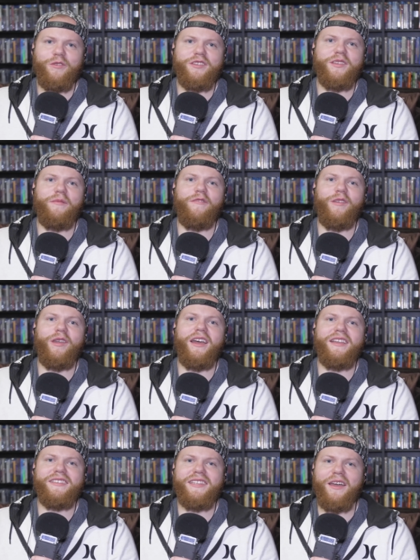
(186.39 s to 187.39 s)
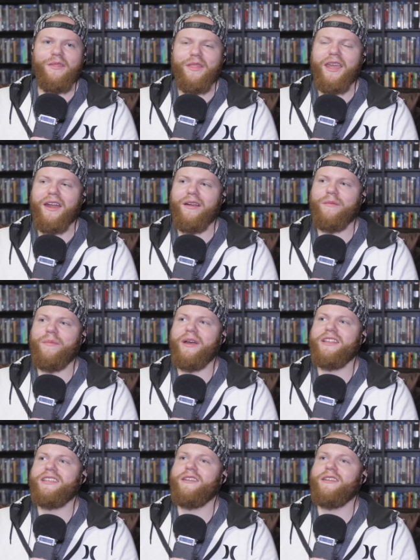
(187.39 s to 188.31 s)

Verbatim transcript: with some of you guys down there. But